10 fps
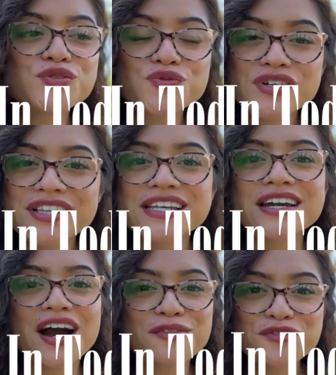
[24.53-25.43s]
really
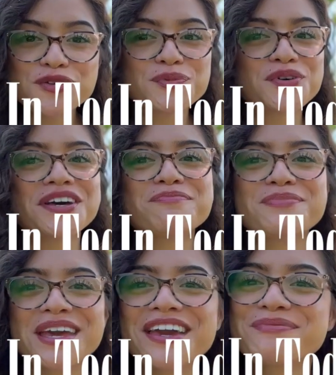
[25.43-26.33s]
comfortable in
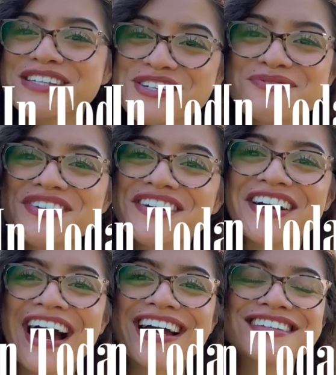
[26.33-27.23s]
being miserable, you
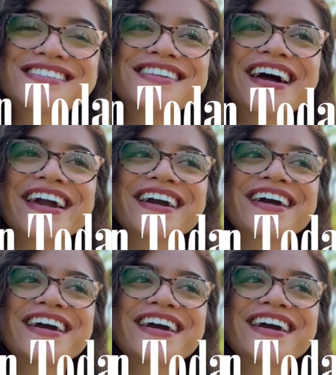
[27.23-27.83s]
guys. Like,